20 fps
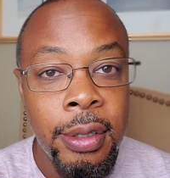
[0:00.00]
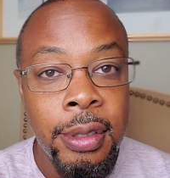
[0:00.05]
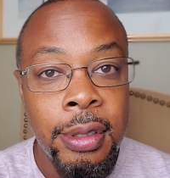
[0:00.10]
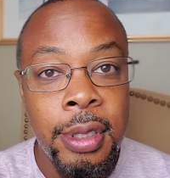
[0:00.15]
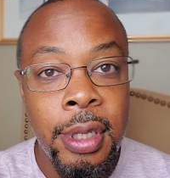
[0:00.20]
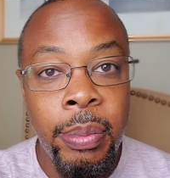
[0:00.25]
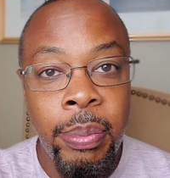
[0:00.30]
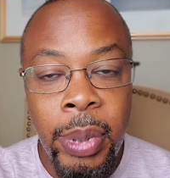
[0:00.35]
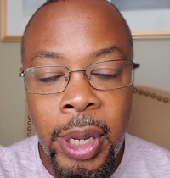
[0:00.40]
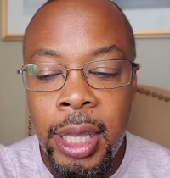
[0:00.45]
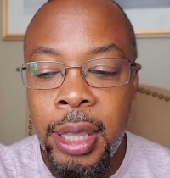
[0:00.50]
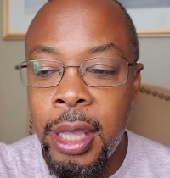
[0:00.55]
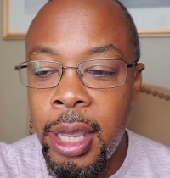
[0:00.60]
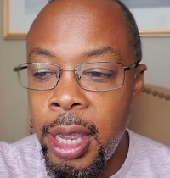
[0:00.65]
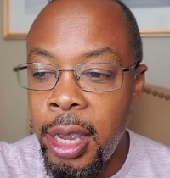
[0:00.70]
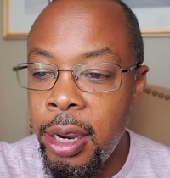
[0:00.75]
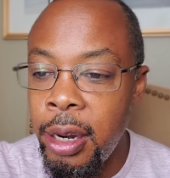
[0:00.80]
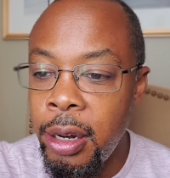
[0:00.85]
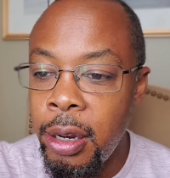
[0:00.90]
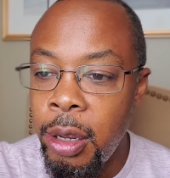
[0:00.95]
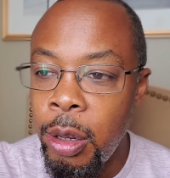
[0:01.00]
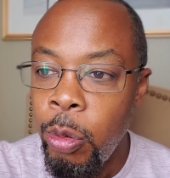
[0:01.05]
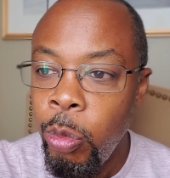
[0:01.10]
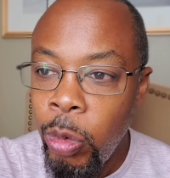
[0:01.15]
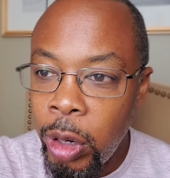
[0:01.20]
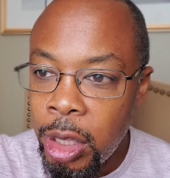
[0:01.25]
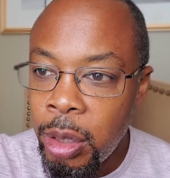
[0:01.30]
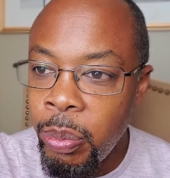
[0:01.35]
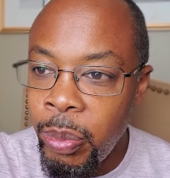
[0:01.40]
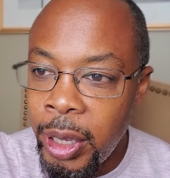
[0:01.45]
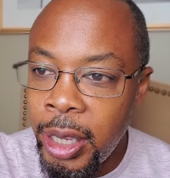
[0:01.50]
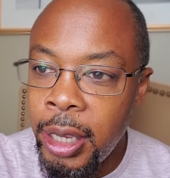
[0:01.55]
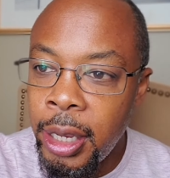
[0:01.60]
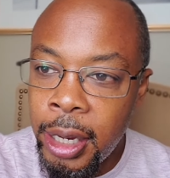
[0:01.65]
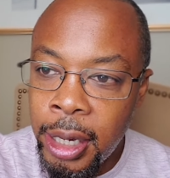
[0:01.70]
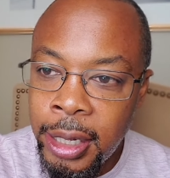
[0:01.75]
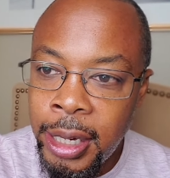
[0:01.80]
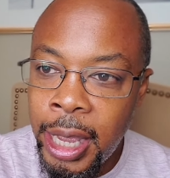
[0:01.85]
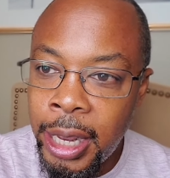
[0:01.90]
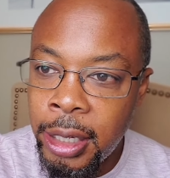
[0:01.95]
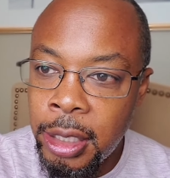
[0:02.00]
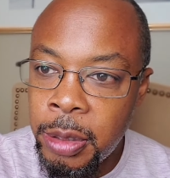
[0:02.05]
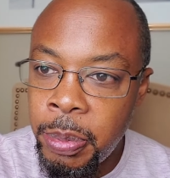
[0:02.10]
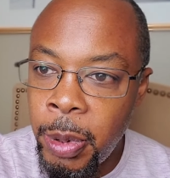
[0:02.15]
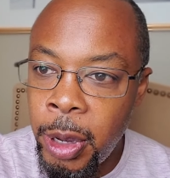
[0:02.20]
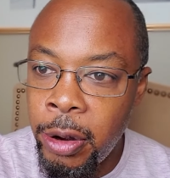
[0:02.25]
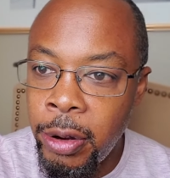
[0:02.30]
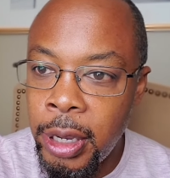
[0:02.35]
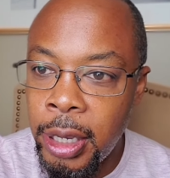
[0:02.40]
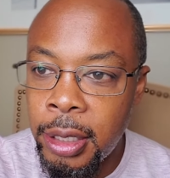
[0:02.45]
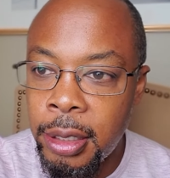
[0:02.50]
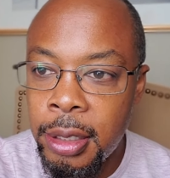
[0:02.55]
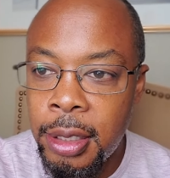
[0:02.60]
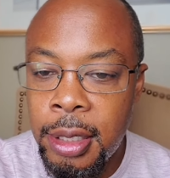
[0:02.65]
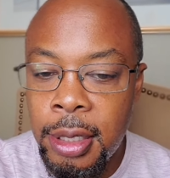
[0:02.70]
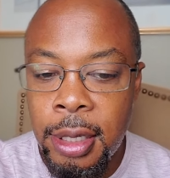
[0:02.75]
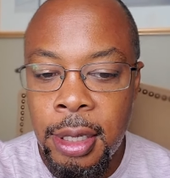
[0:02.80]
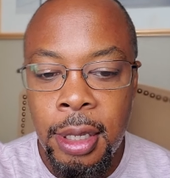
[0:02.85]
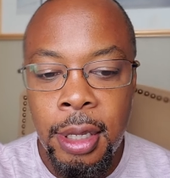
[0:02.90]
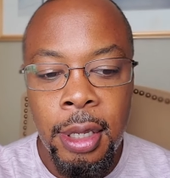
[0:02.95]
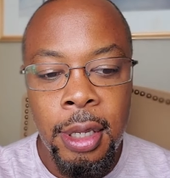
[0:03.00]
to be there with me in that experience.